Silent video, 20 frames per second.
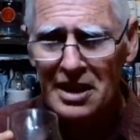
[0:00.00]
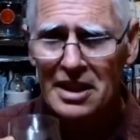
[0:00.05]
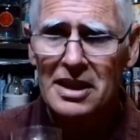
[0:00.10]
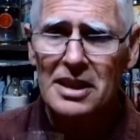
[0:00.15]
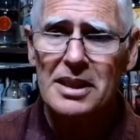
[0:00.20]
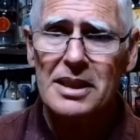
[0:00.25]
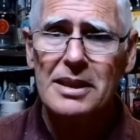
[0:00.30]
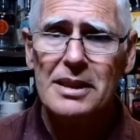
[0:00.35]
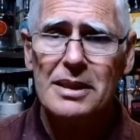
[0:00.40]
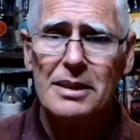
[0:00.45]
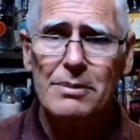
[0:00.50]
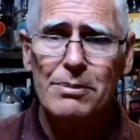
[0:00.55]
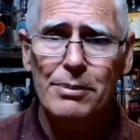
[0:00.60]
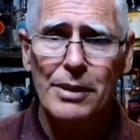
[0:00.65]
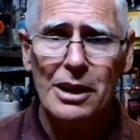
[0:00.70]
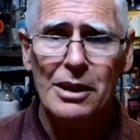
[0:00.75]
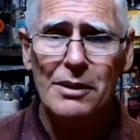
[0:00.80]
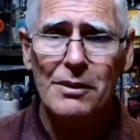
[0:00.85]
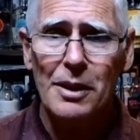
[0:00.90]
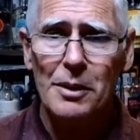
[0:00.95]
The
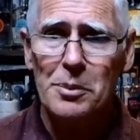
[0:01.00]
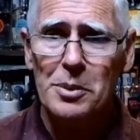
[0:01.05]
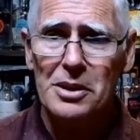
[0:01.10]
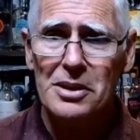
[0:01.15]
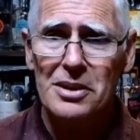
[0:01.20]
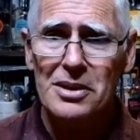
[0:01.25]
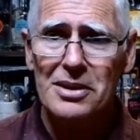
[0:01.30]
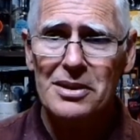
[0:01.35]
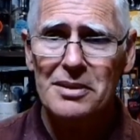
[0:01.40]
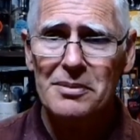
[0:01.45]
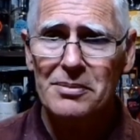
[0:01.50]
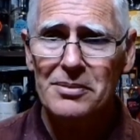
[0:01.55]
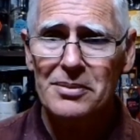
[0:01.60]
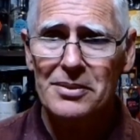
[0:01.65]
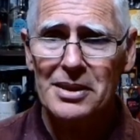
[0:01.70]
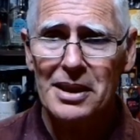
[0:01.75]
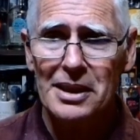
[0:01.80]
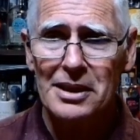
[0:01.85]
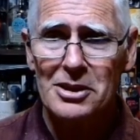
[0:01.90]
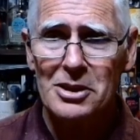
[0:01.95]
smell of happiness
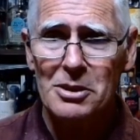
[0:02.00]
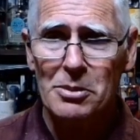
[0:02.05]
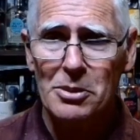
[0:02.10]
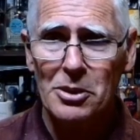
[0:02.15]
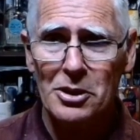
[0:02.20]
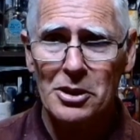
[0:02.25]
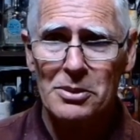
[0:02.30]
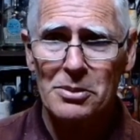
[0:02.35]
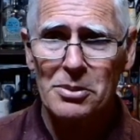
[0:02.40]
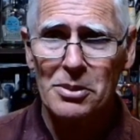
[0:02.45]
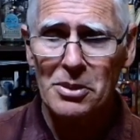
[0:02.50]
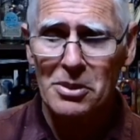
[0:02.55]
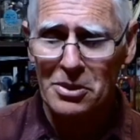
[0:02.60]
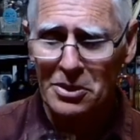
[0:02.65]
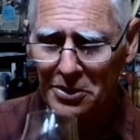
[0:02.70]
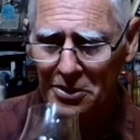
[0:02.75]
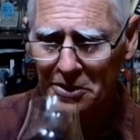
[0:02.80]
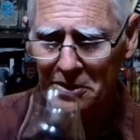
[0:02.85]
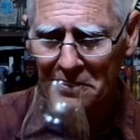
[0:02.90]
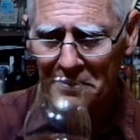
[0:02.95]
says, to be honest with
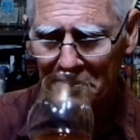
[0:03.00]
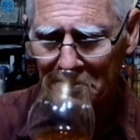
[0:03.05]
you,